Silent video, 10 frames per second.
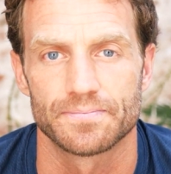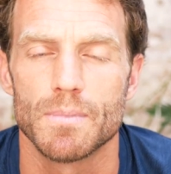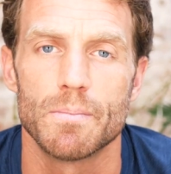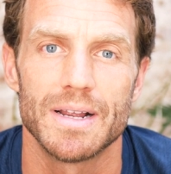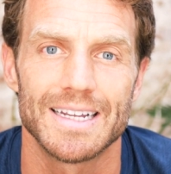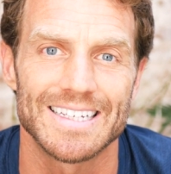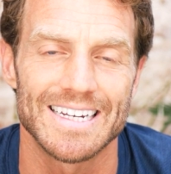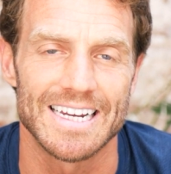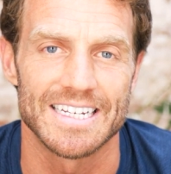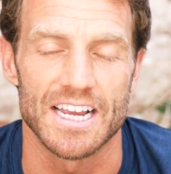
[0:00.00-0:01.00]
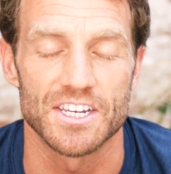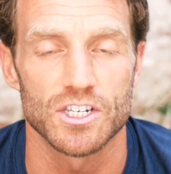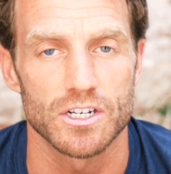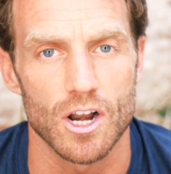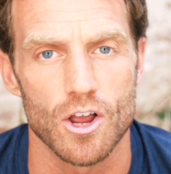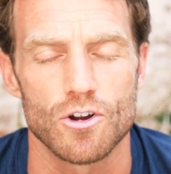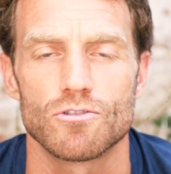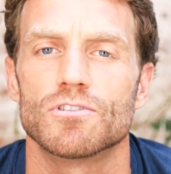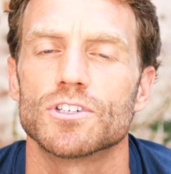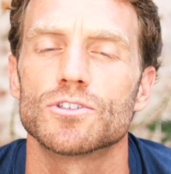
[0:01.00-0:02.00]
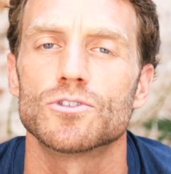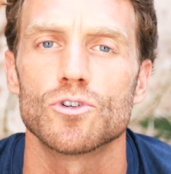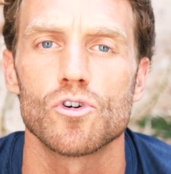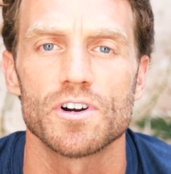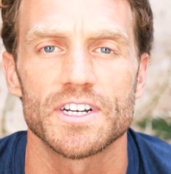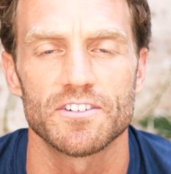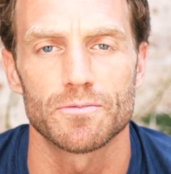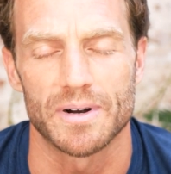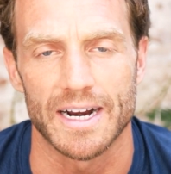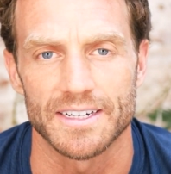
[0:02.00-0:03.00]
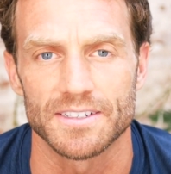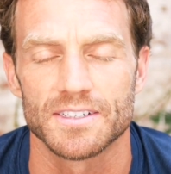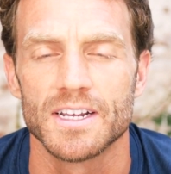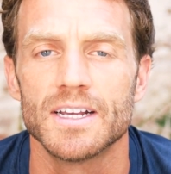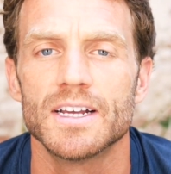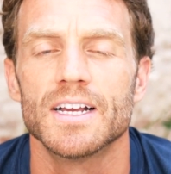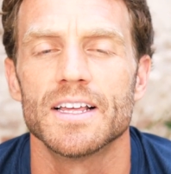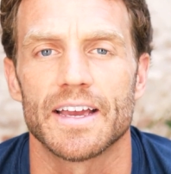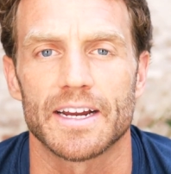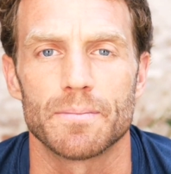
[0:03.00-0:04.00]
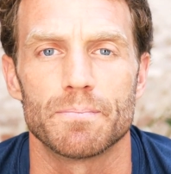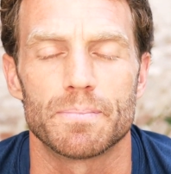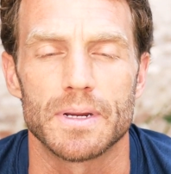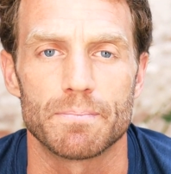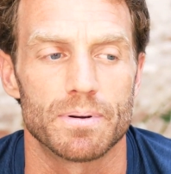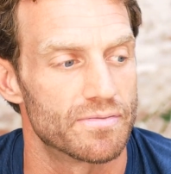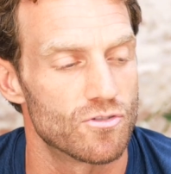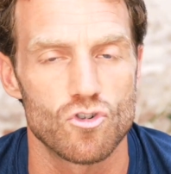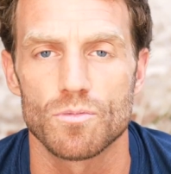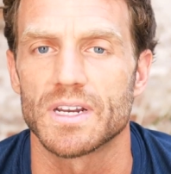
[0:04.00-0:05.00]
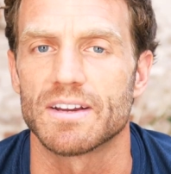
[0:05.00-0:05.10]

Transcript: Mobility is a slow, restorative practice that can be performed